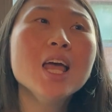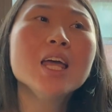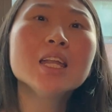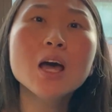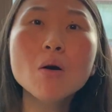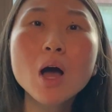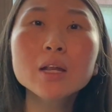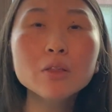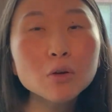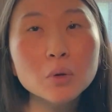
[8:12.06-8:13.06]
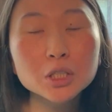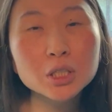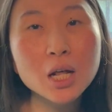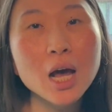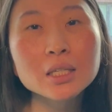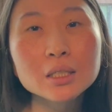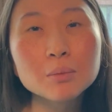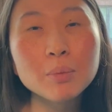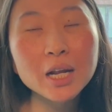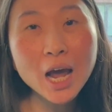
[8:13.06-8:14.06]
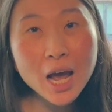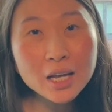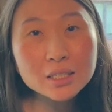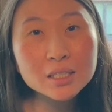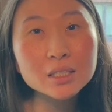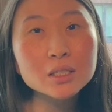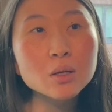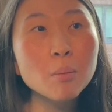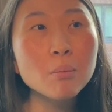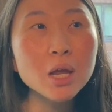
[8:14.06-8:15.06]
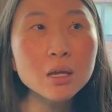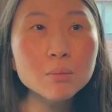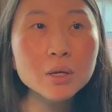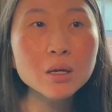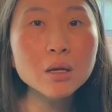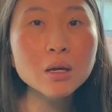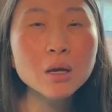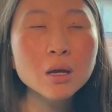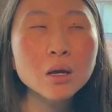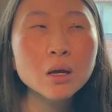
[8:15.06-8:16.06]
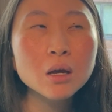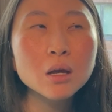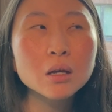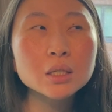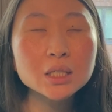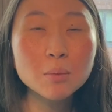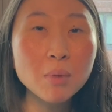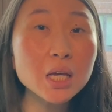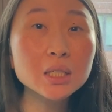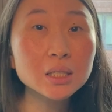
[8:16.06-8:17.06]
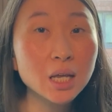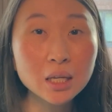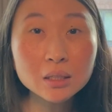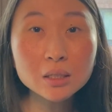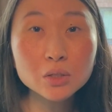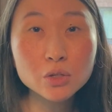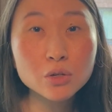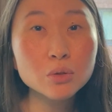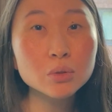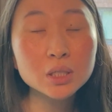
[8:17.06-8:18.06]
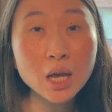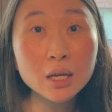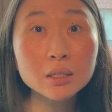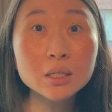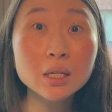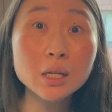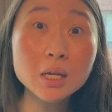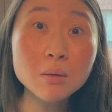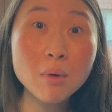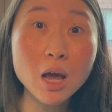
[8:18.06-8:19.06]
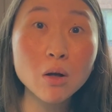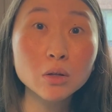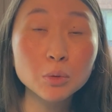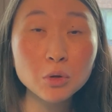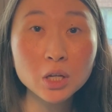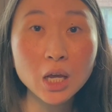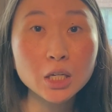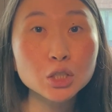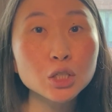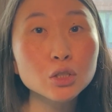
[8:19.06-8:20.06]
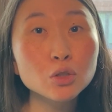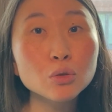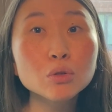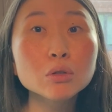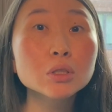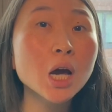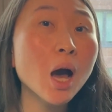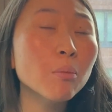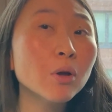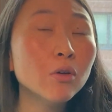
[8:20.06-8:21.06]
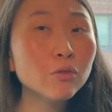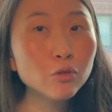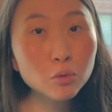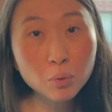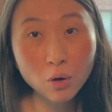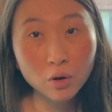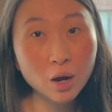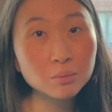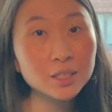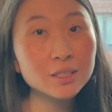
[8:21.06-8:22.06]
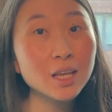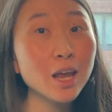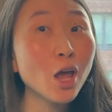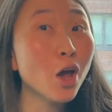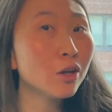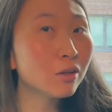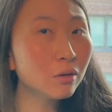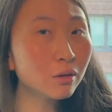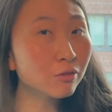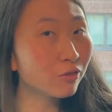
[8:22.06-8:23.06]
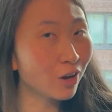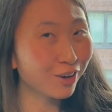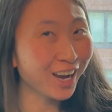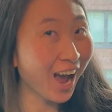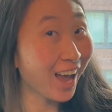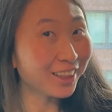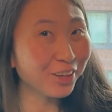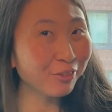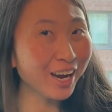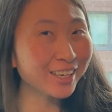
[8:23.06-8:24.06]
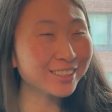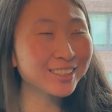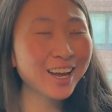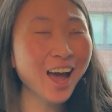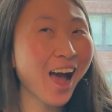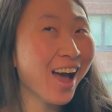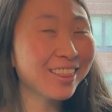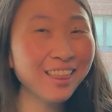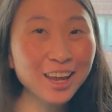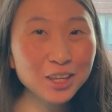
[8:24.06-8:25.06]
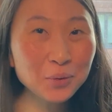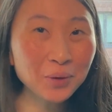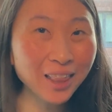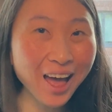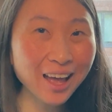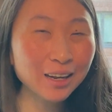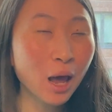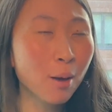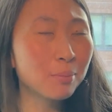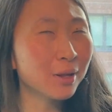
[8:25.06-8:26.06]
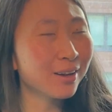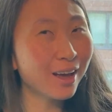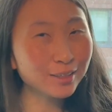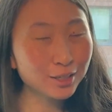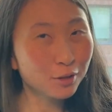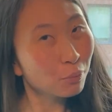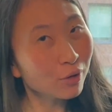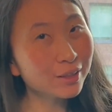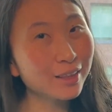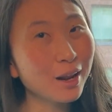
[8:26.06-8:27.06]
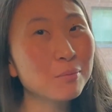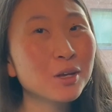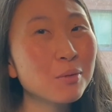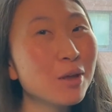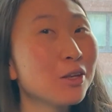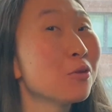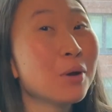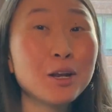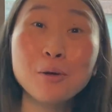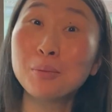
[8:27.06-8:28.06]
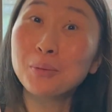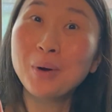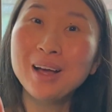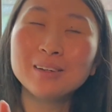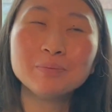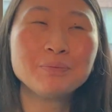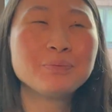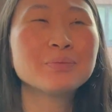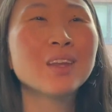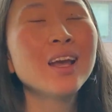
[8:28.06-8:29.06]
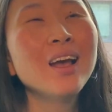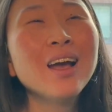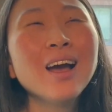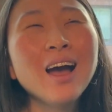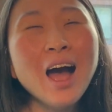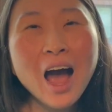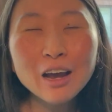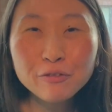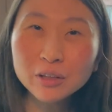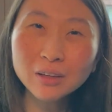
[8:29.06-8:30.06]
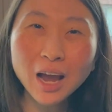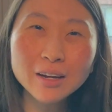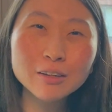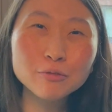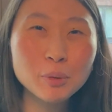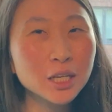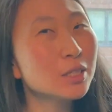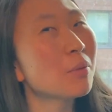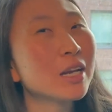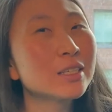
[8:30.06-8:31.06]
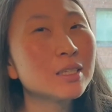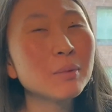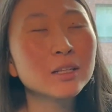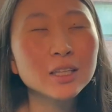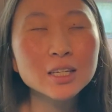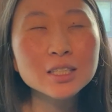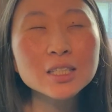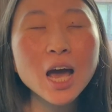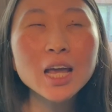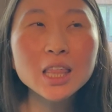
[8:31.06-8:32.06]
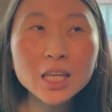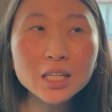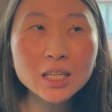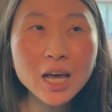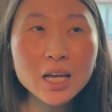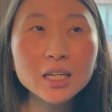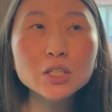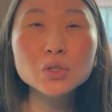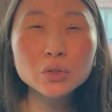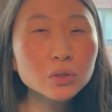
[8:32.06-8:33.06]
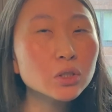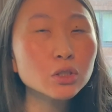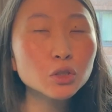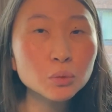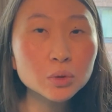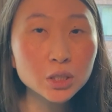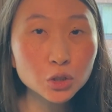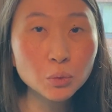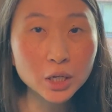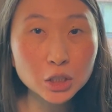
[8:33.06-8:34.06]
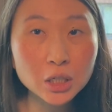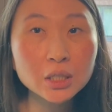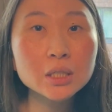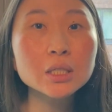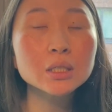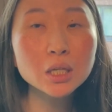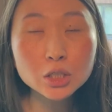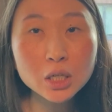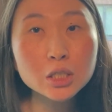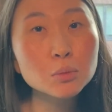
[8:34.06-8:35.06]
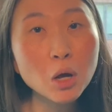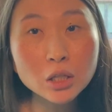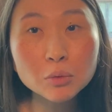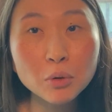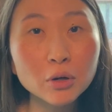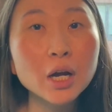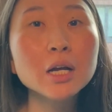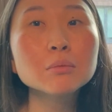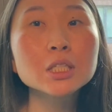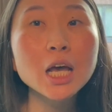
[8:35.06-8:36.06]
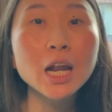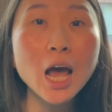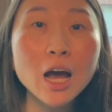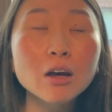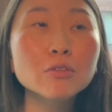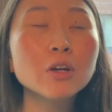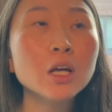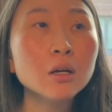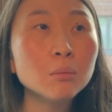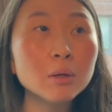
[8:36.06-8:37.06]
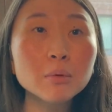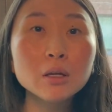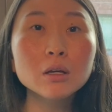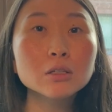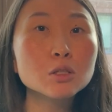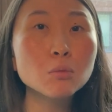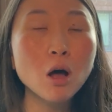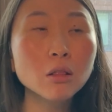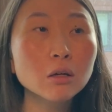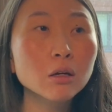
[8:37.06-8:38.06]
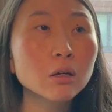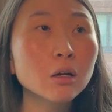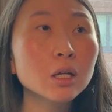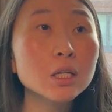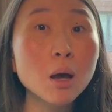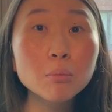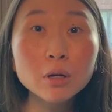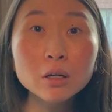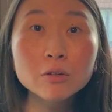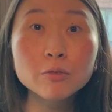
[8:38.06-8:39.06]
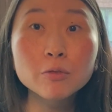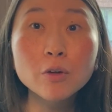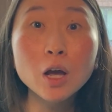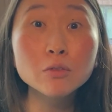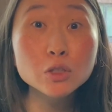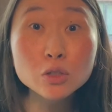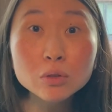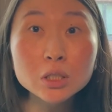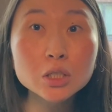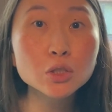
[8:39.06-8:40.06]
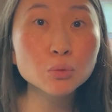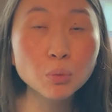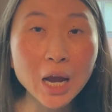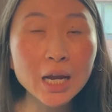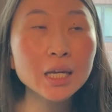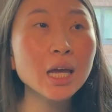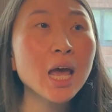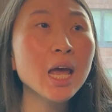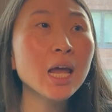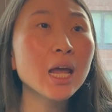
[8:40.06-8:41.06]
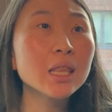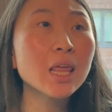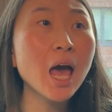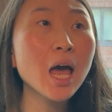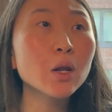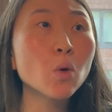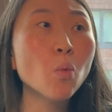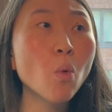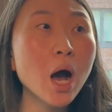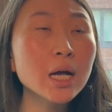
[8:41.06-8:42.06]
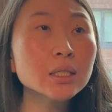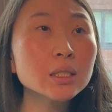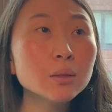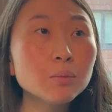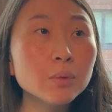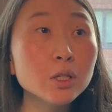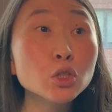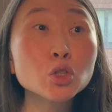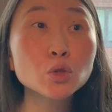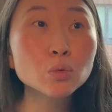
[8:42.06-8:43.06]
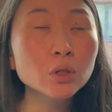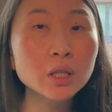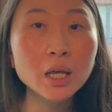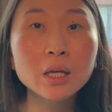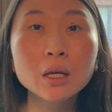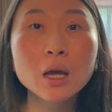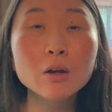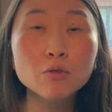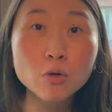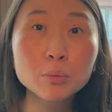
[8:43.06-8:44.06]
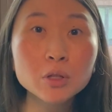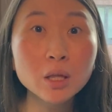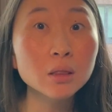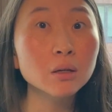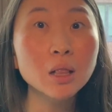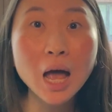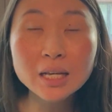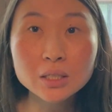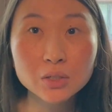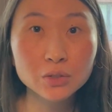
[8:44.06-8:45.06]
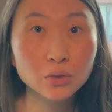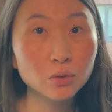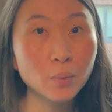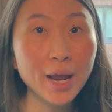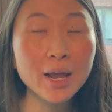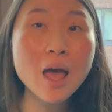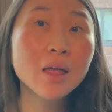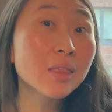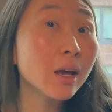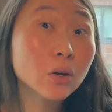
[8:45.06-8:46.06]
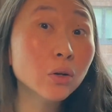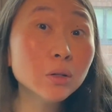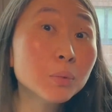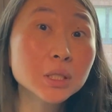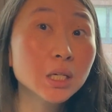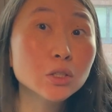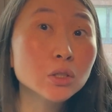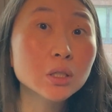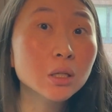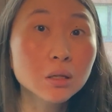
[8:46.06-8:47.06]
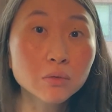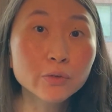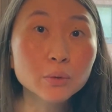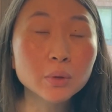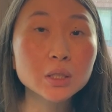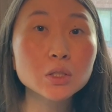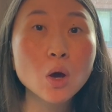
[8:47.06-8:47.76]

Now, another question that has been asked is, maybe does it make sense to send an email communication to your top few programs and say, you're very highly ranked. I like you a lot, but not to the point that I'm going to make you my number one. I feel kind of plus minus about this. I think that in certain situations, such as smaller programs that have maybe a smaller number of students to rank, that want to be ensure they can kind of formulate their class in a certain way, that could potentially influence